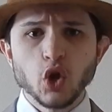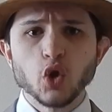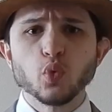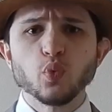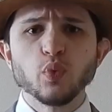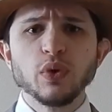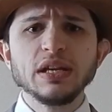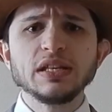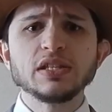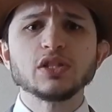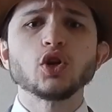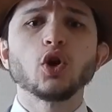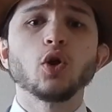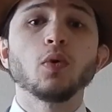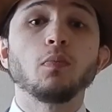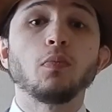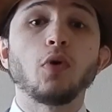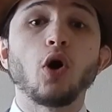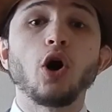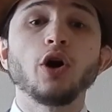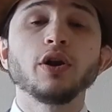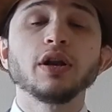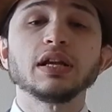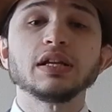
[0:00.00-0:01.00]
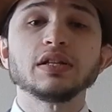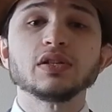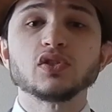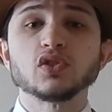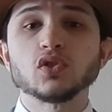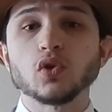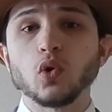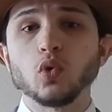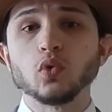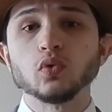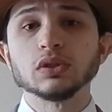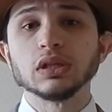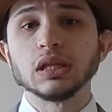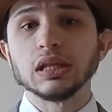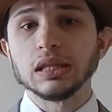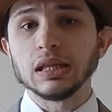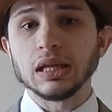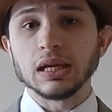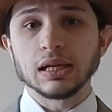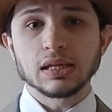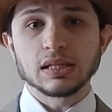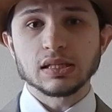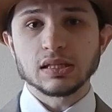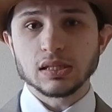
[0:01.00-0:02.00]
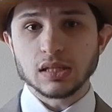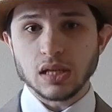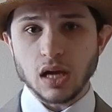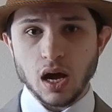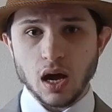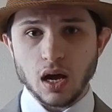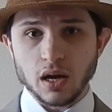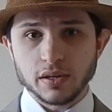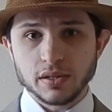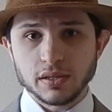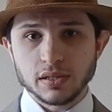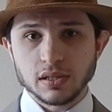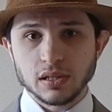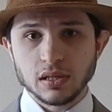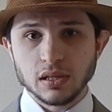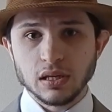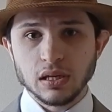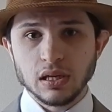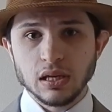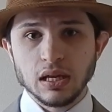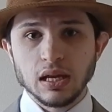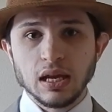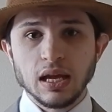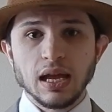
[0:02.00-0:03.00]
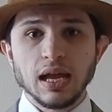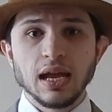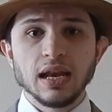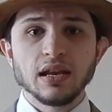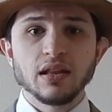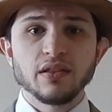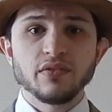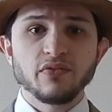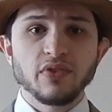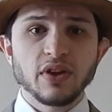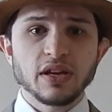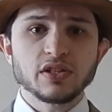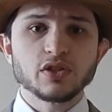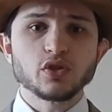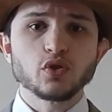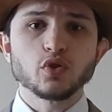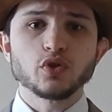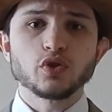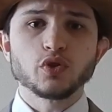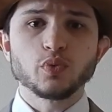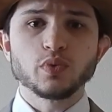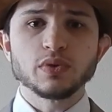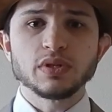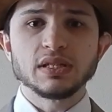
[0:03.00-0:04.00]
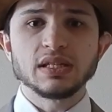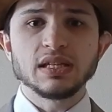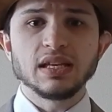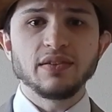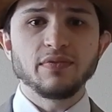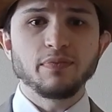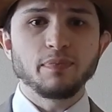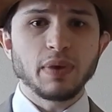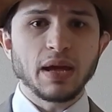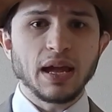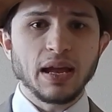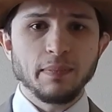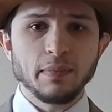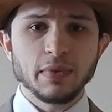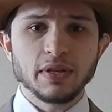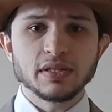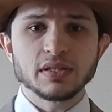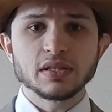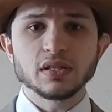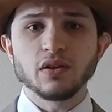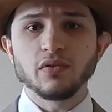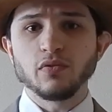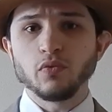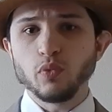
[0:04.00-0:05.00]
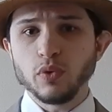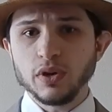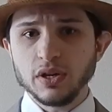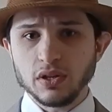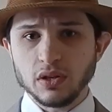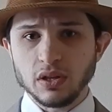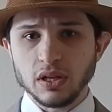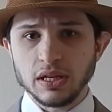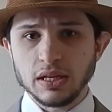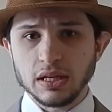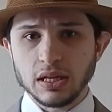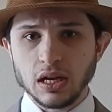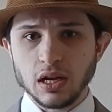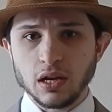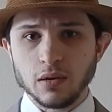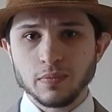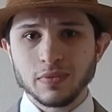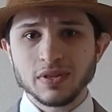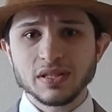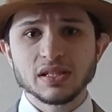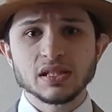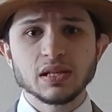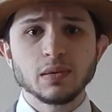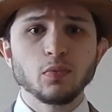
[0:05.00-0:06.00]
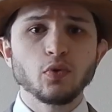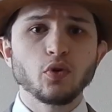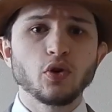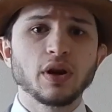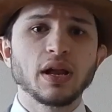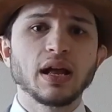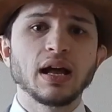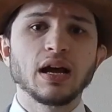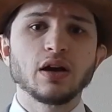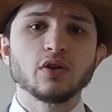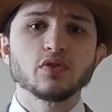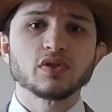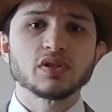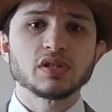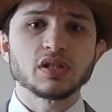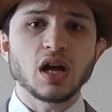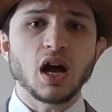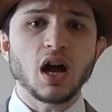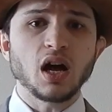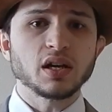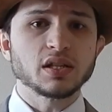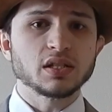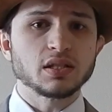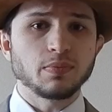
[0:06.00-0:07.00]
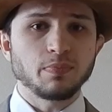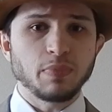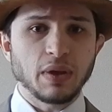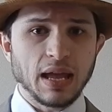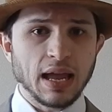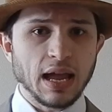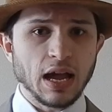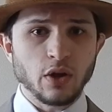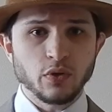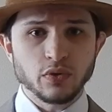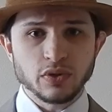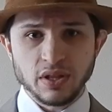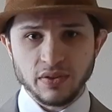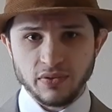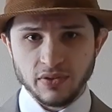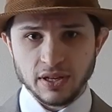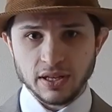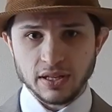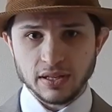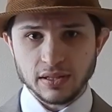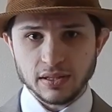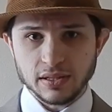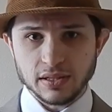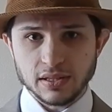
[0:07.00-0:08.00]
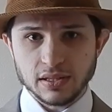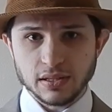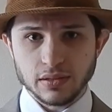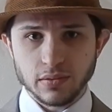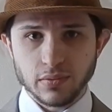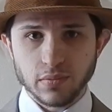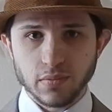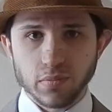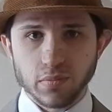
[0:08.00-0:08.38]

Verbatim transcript: REITs are bought and sold like stocks, and investors receive payments of rental income similar to how stocks pay out dividends.